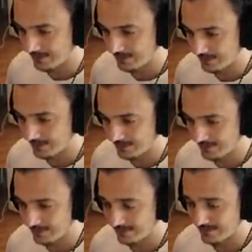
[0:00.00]

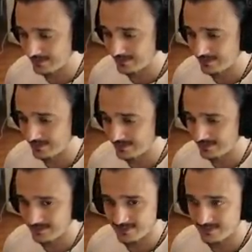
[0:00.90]

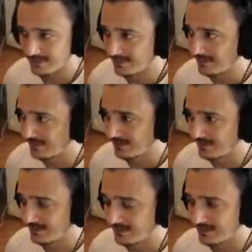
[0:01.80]

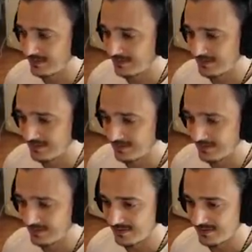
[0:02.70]

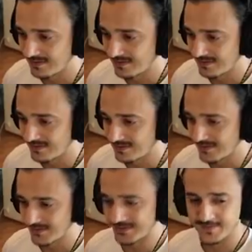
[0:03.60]

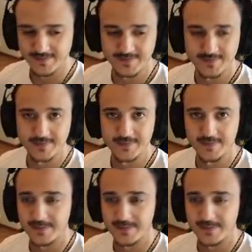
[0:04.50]
[no speech]